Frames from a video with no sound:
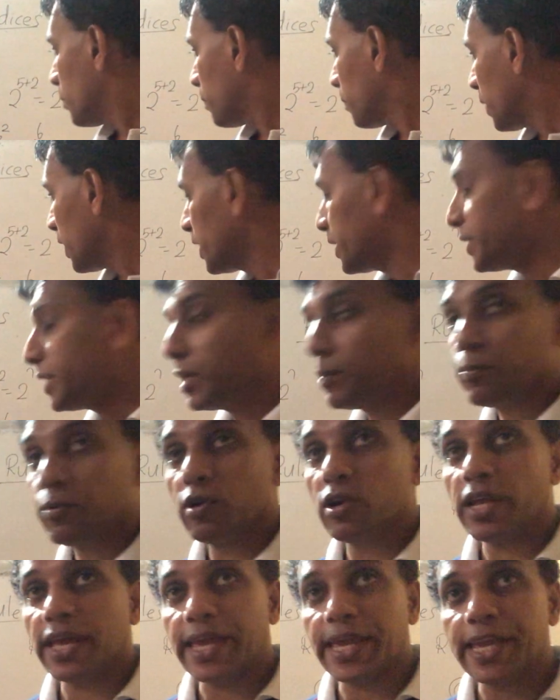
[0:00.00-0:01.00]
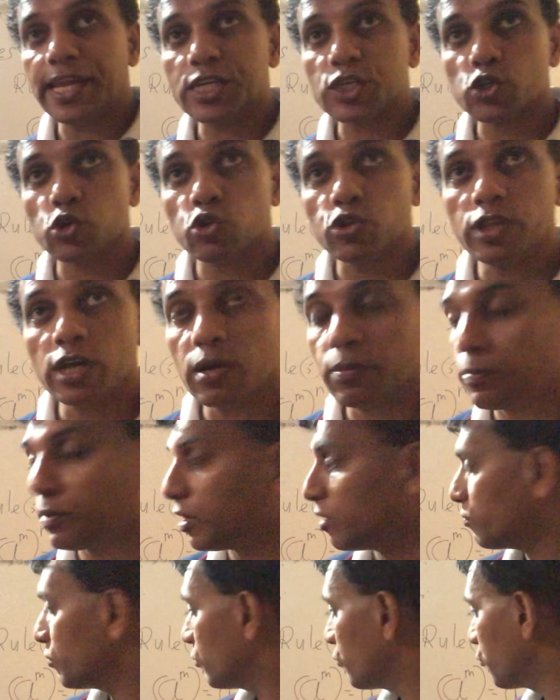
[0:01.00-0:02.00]
multiple a to the
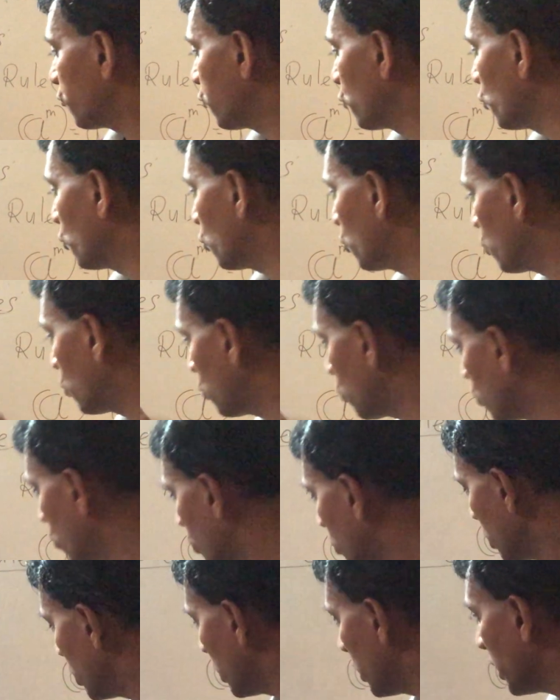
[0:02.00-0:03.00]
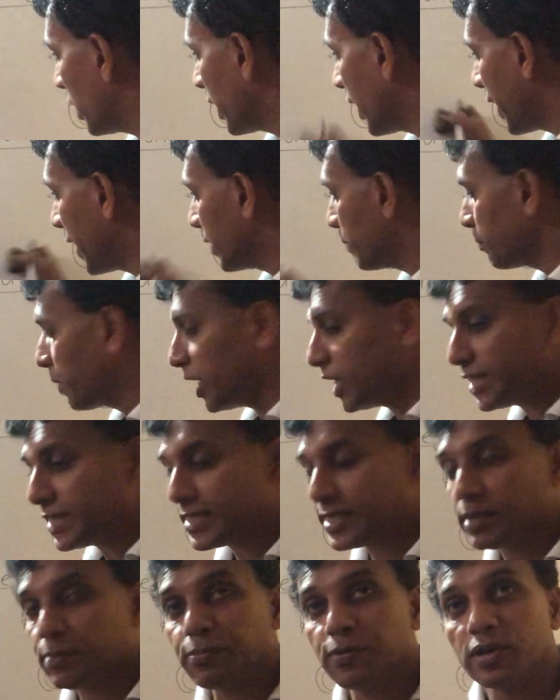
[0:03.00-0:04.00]
power 4 and
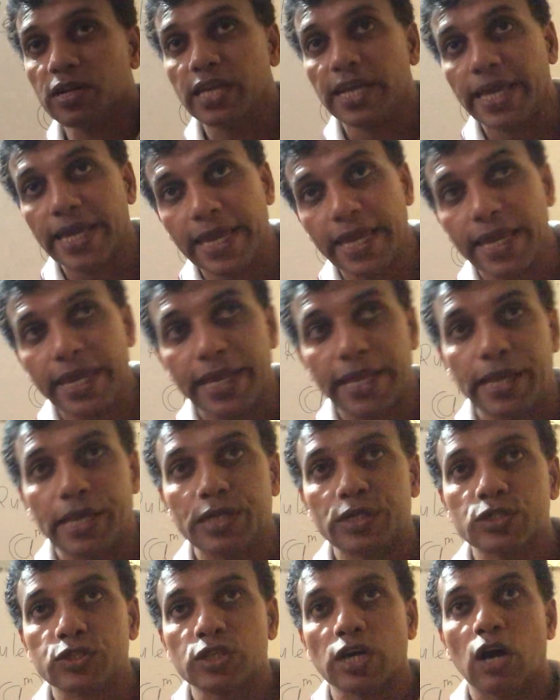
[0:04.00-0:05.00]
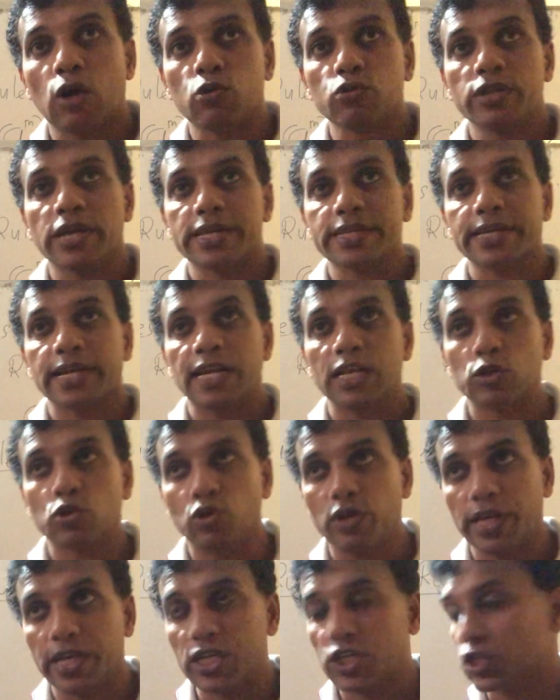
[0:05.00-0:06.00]
multiple a. So how that
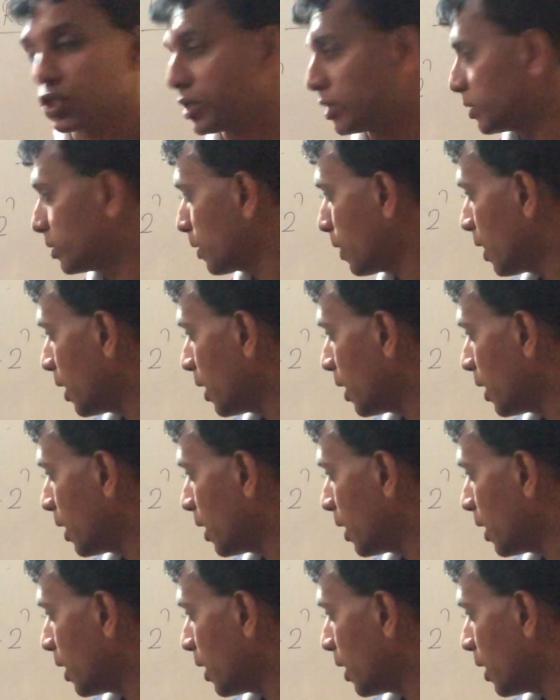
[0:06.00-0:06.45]
calculation?